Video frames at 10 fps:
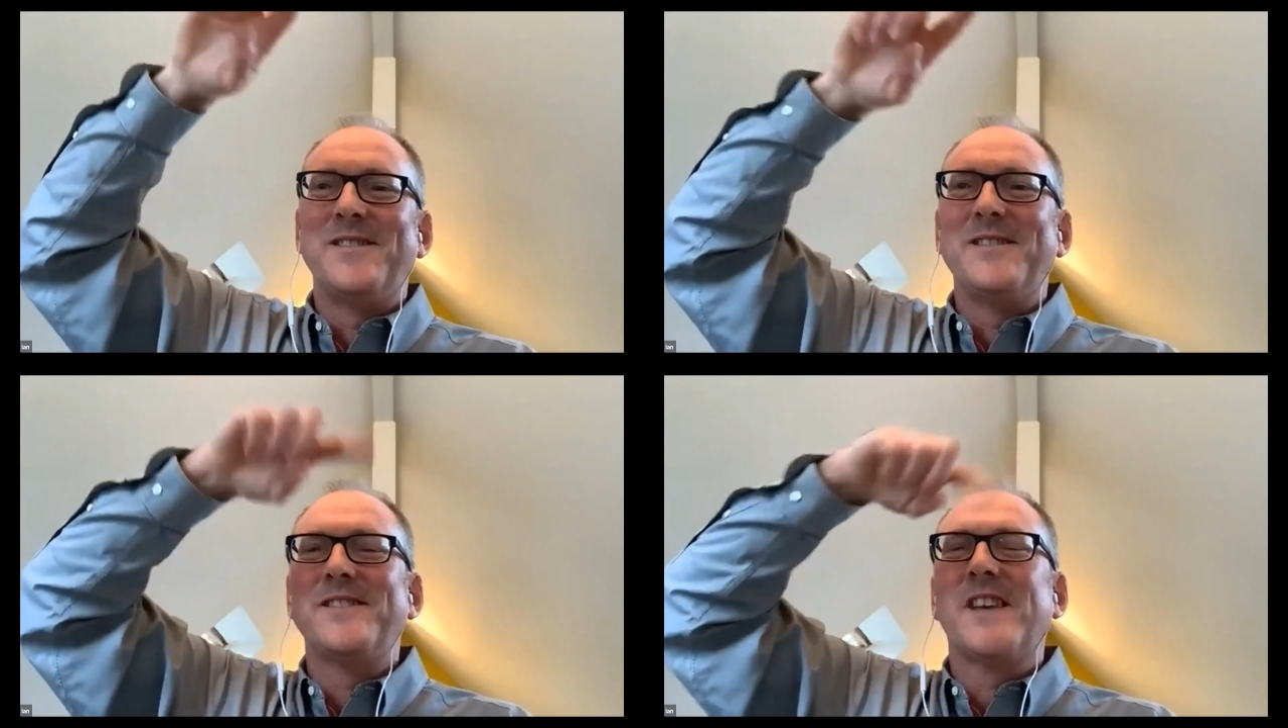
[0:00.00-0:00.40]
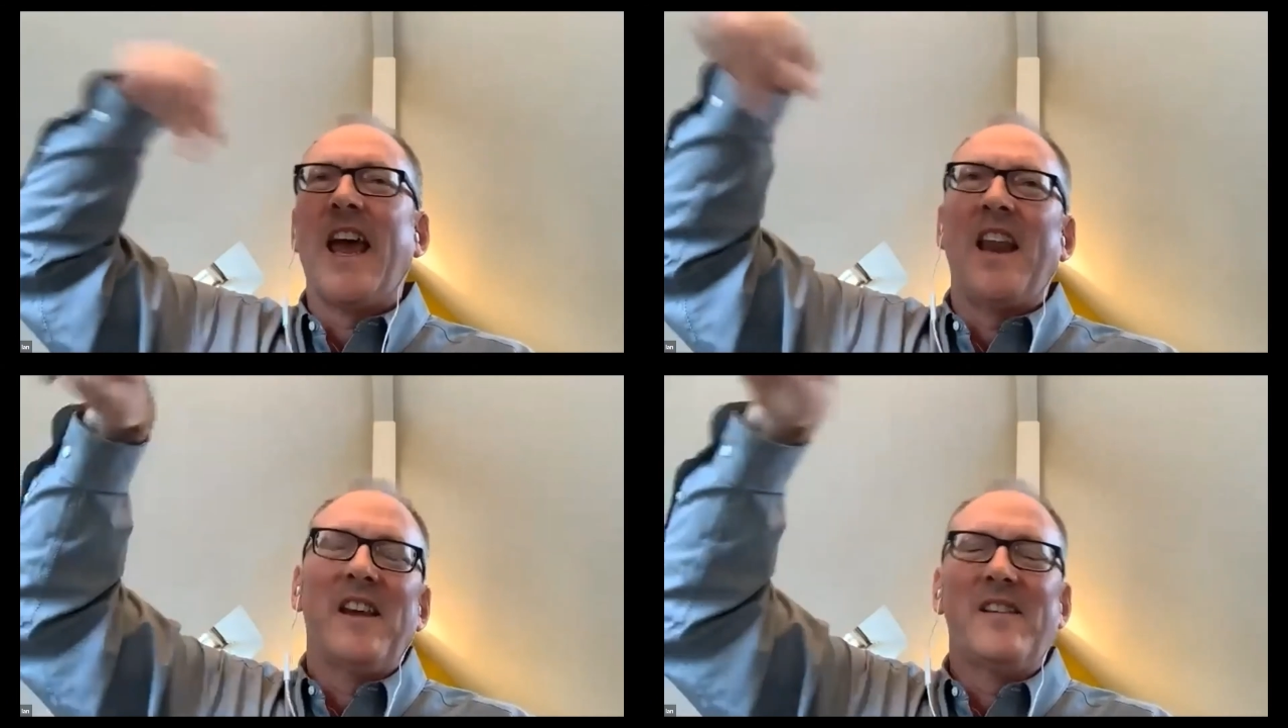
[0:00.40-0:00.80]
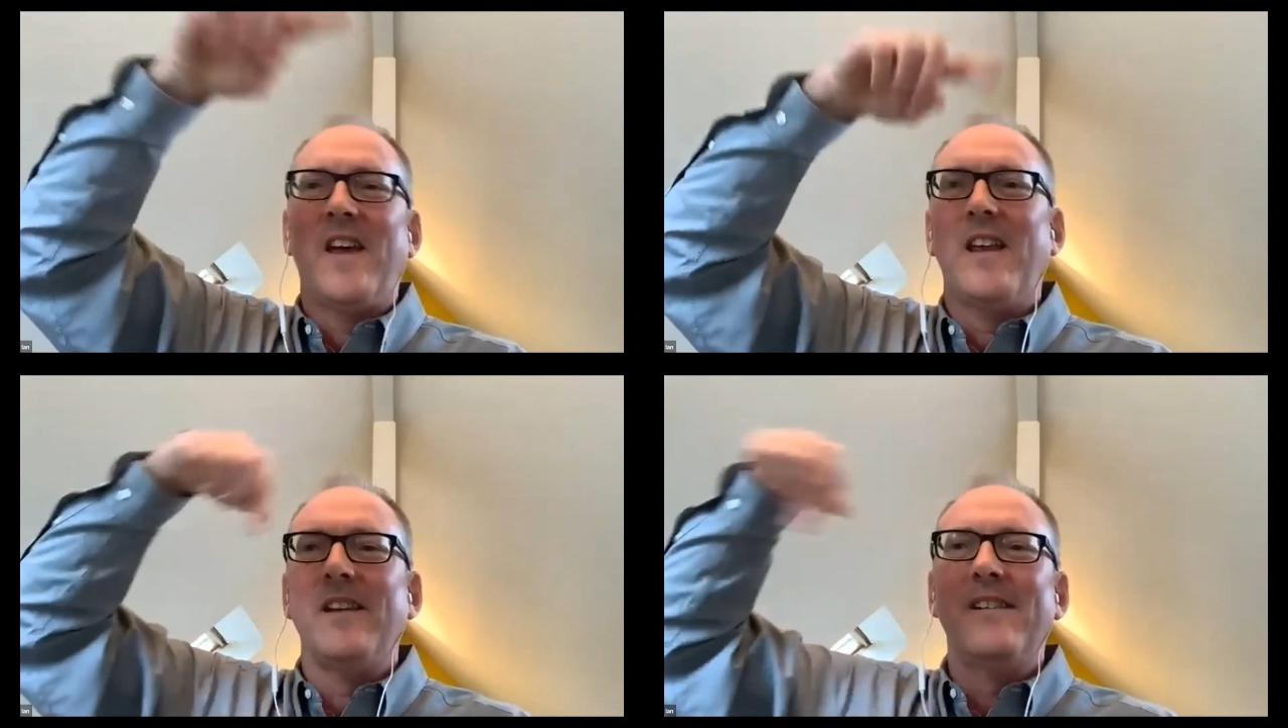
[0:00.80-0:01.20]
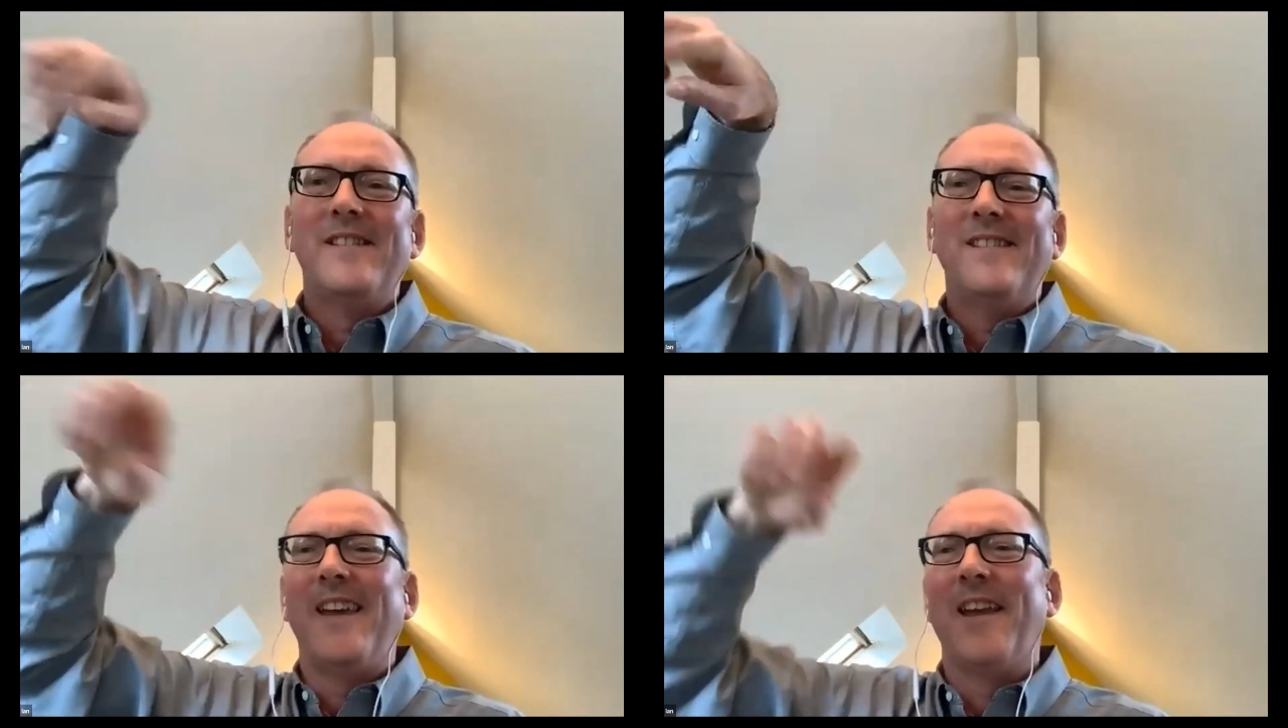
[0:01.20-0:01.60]
scan like 10
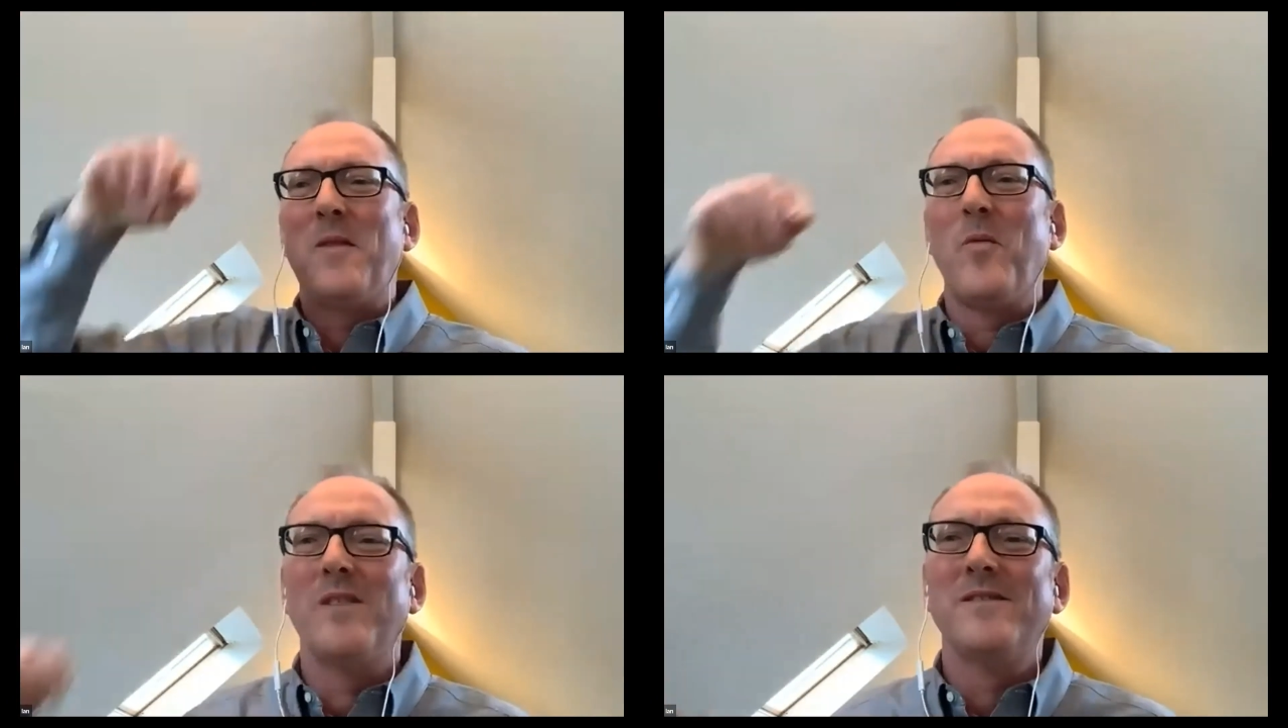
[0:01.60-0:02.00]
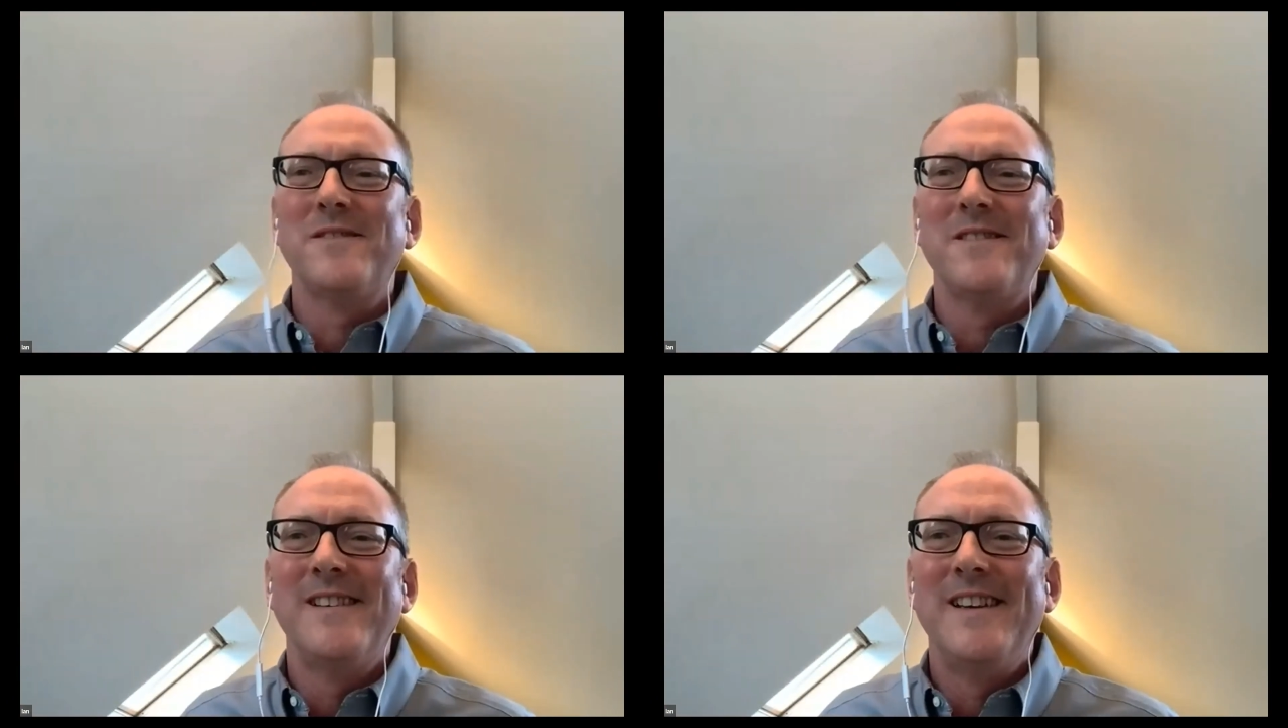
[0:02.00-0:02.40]
at once.